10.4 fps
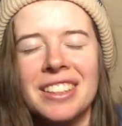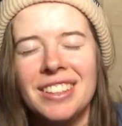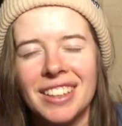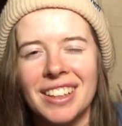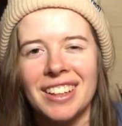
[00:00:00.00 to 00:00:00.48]

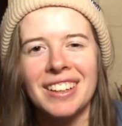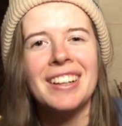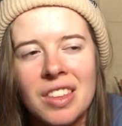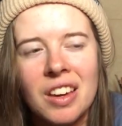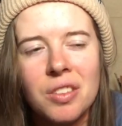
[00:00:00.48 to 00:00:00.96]
duh.
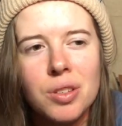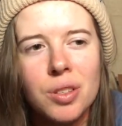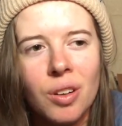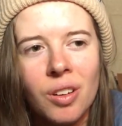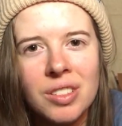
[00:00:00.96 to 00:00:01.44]
The other
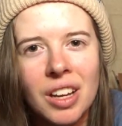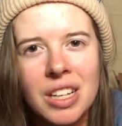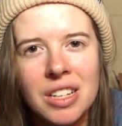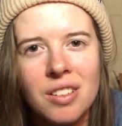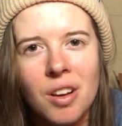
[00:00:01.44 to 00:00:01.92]
songs I
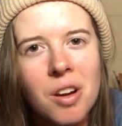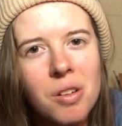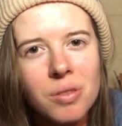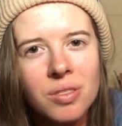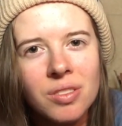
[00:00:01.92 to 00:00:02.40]
didn't
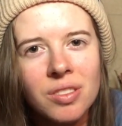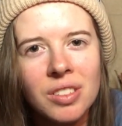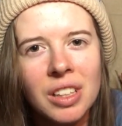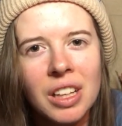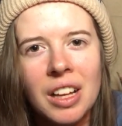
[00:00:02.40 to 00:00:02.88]
know.
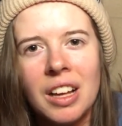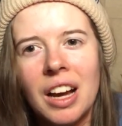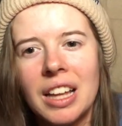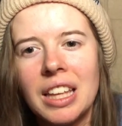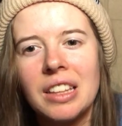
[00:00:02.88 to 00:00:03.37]

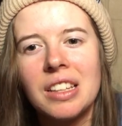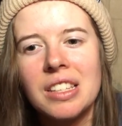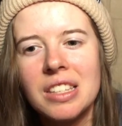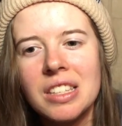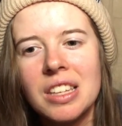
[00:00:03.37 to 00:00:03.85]
I like
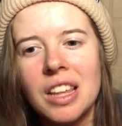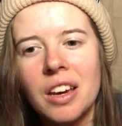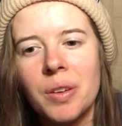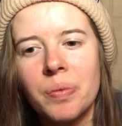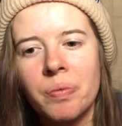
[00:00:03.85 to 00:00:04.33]
listened to
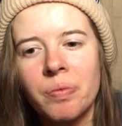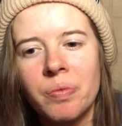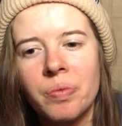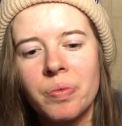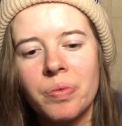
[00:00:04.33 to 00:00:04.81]
them.
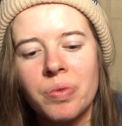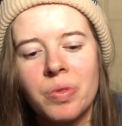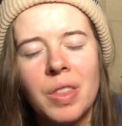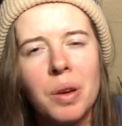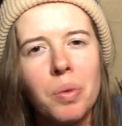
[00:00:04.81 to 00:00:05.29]

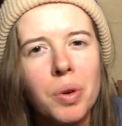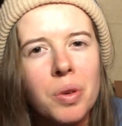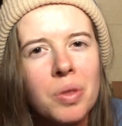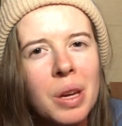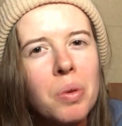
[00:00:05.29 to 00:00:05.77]
They
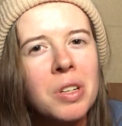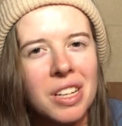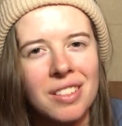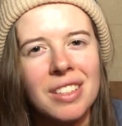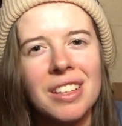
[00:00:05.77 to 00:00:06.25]
were
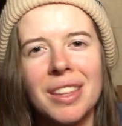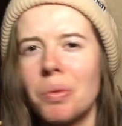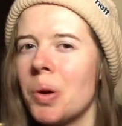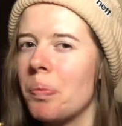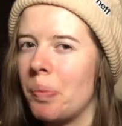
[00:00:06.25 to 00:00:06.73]
decent. They
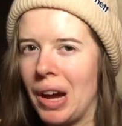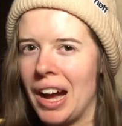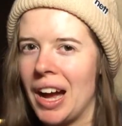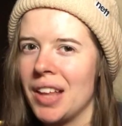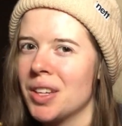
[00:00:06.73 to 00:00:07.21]
weren't
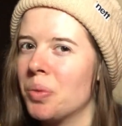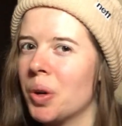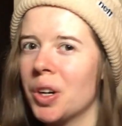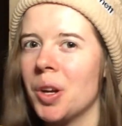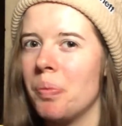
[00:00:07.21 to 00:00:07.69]
bad. They
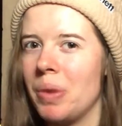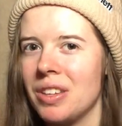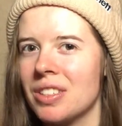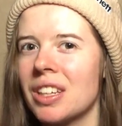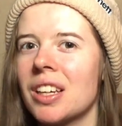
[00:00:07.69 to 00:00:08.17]
weren't
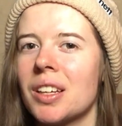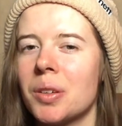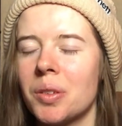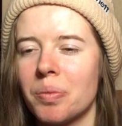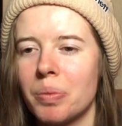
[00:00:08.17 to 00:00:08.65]

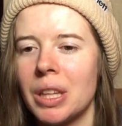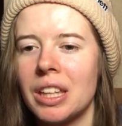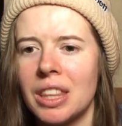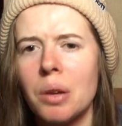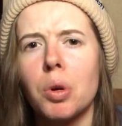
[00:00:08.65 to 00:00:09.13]
amazing, but
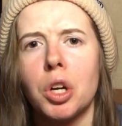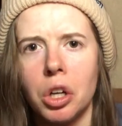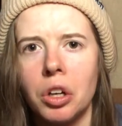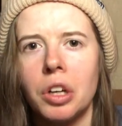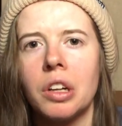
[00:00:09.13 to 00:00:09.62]
like they were
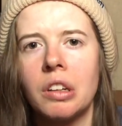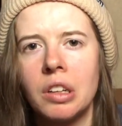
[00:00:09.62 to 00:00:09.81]
good.